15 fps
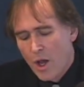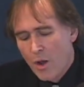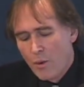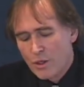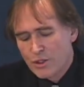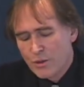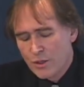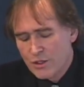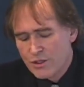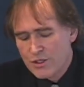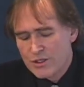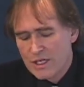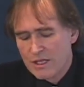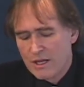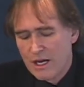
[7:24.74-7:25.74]
What you also
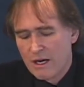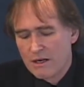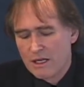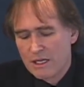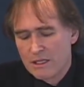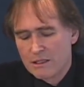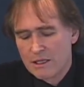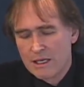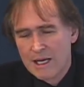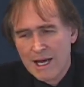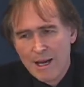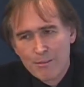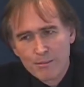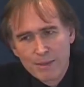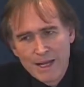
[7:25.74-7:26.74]
see there in
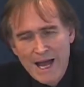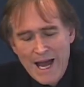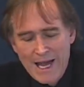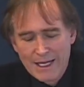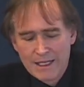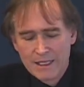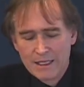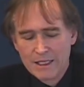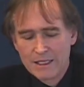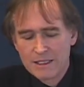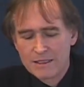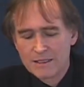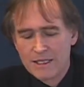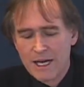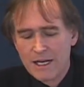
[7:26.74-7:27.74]
black
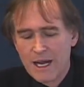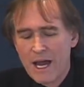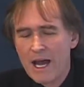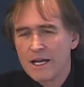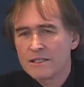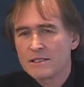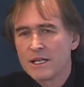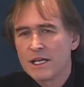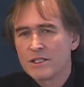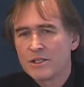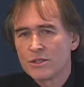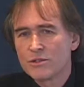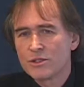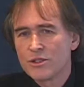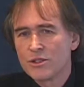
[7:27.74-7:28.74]
is that as they
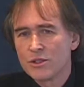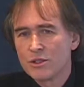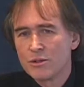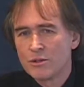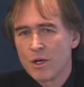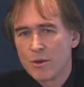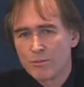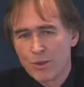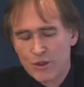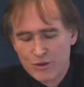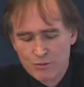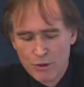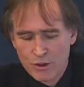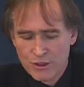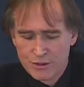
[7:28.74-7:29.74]
don't do
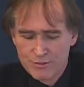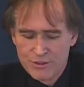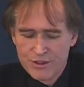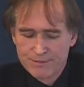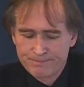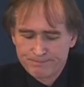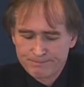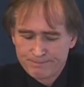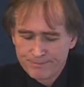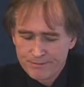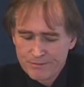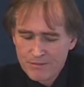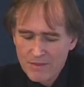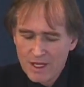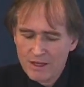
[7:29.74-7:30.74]
post-mortems,
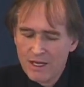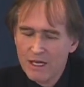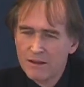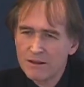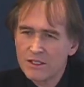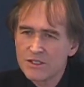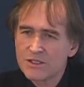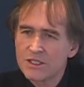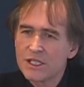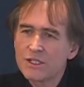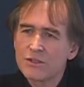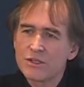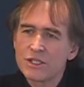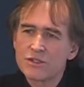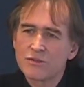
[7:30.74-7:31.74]
that there's an
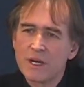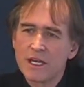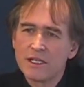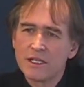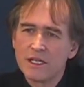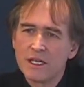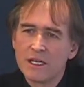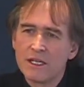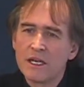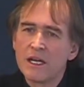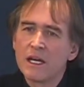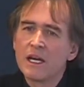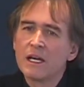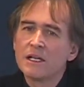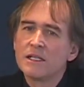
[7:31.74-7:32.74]
increased rate in
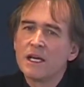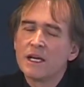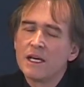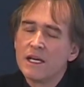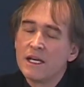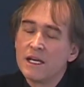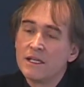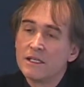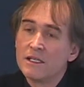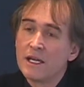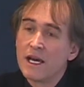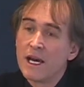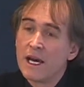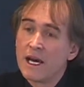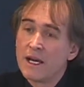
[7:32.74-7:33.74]

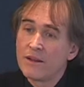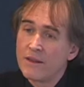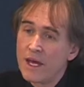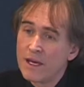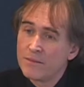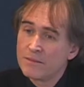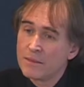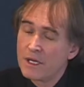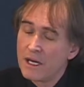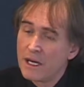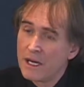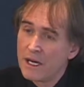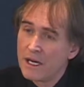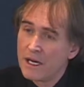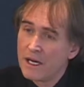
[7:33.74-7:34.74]
them
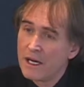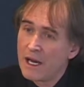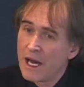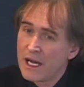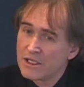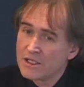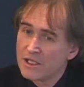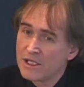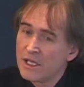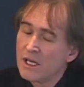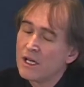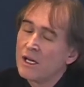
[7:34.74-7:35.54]
actually